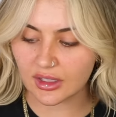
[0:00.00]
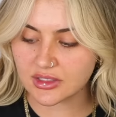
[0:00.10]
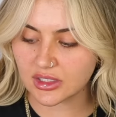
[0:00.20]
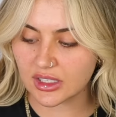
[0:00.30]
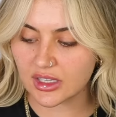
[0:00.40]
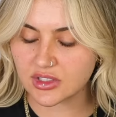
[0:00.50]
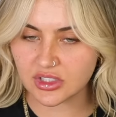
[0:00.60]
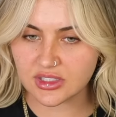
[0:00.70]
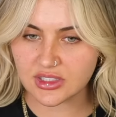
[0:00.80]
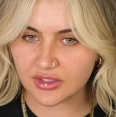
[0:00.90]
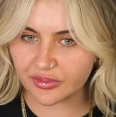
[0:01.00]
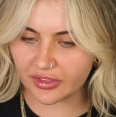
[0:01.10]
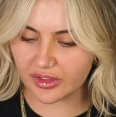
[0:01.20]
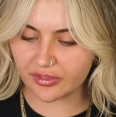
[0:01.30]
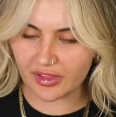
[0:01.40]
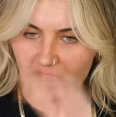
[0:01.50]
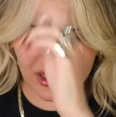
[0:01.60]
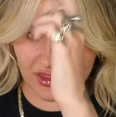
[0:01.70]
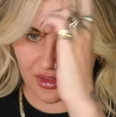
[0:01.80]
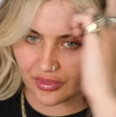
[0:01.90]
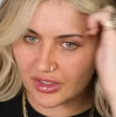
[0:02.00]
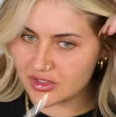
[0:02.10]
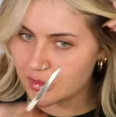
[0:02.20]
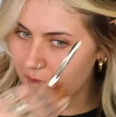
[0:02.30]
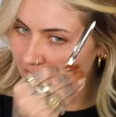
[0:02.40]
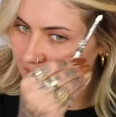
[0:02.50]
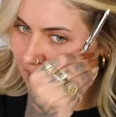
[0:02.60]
is great is just to like flatten the fringe a bit.